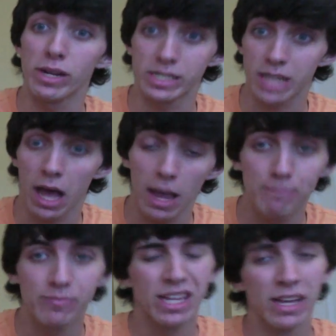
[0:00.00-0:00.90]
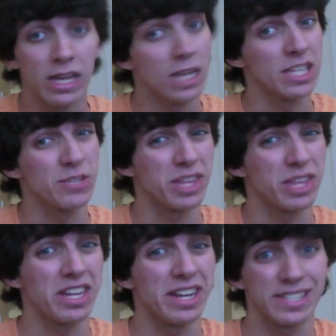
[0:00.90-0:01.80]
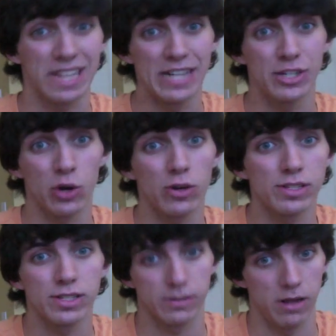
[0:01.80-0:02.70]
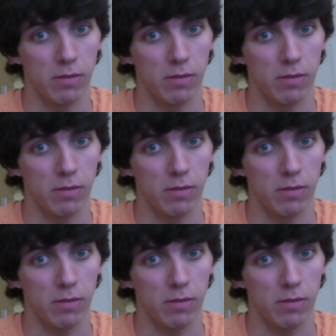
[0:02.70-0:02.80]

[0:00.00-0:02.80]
that thing will hopefully die some point in time.